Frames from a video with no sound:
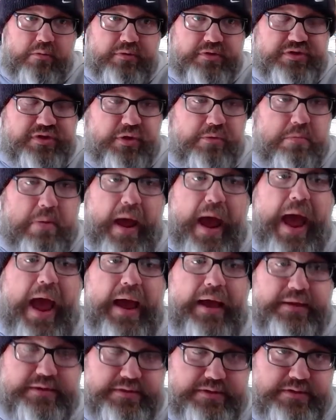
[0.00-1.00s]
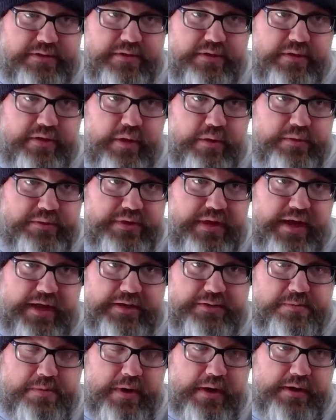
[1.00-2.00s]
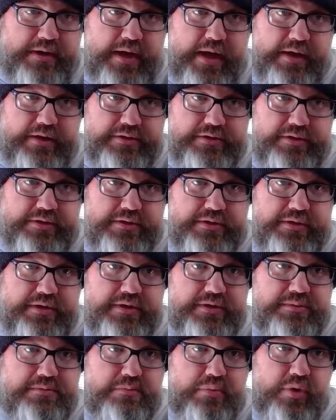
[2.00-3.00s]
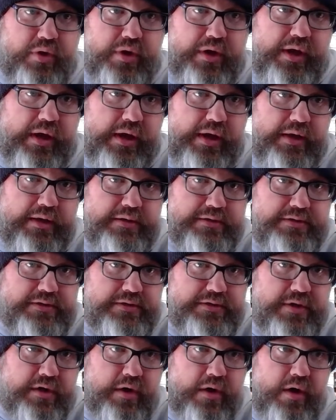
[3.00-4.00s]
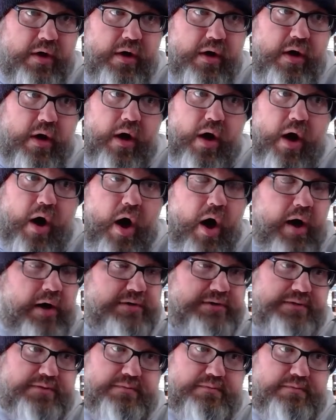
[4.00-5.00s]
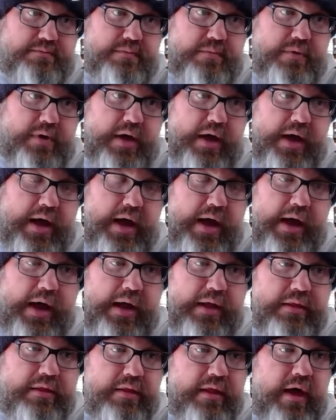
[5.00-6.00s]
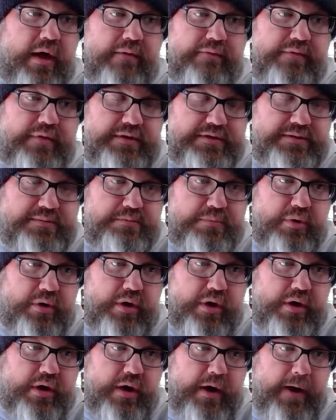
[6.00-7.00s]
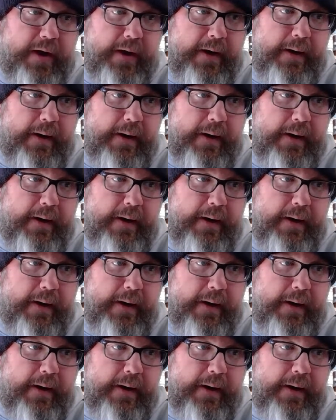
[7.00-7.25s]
surpassed those expectations. This book is awesome. I love this book.